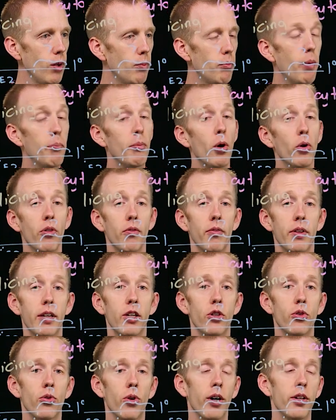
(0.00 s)
but both of the
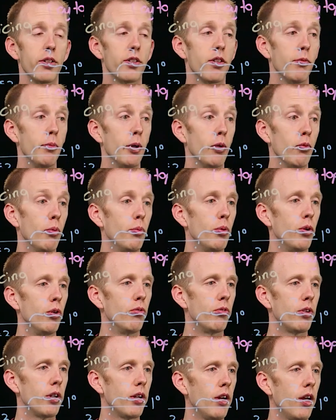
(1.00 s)
introns have been
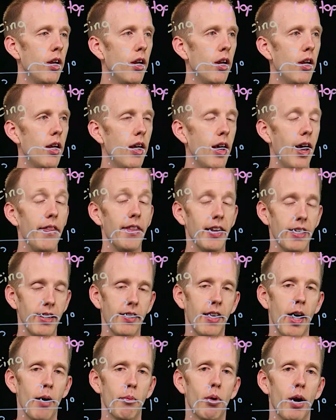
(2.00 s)
removed. And
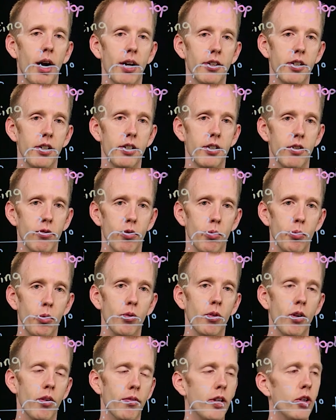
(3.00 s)
again, that process of
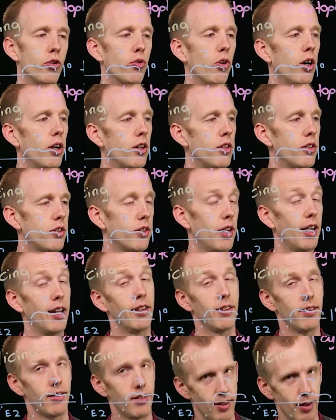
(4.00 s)
removal of introns
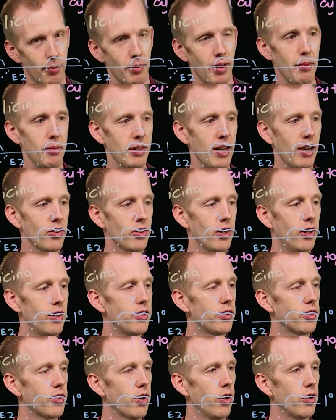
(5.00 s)
and sometimes
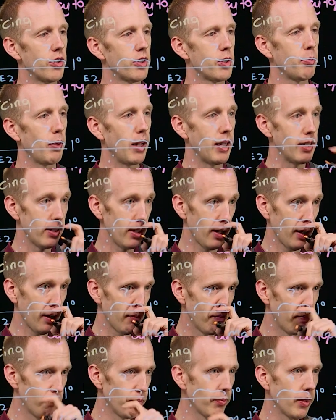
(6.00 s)
exons is called splicing.
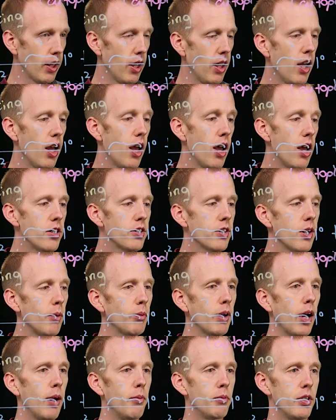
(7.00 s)

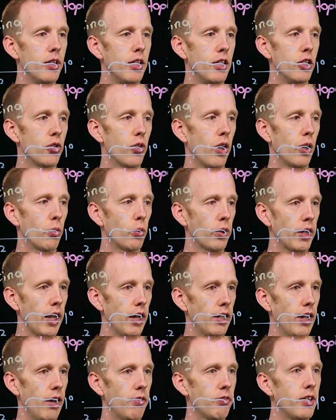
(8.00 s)
Sometimes an intron will
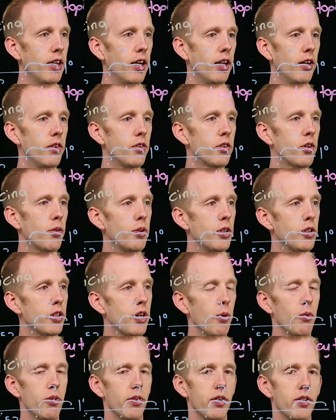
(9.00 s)
get left in. So if we
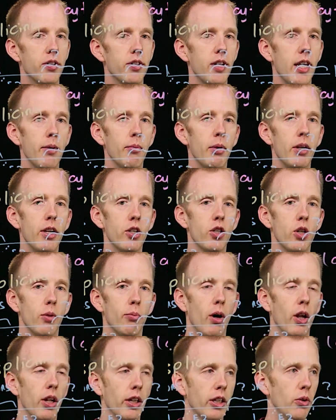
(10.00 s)
start with the same initial
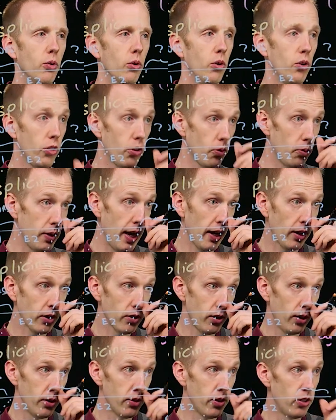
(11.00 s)
molecule, three
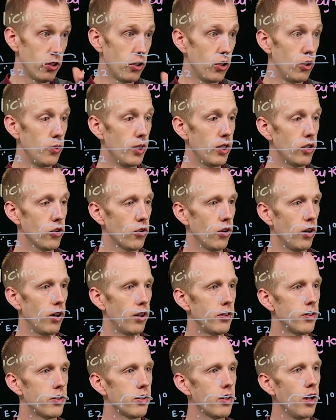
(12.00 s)
exons and two
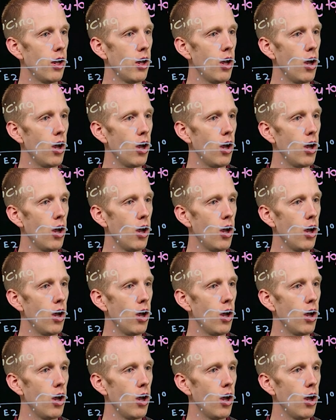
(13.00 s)
introns,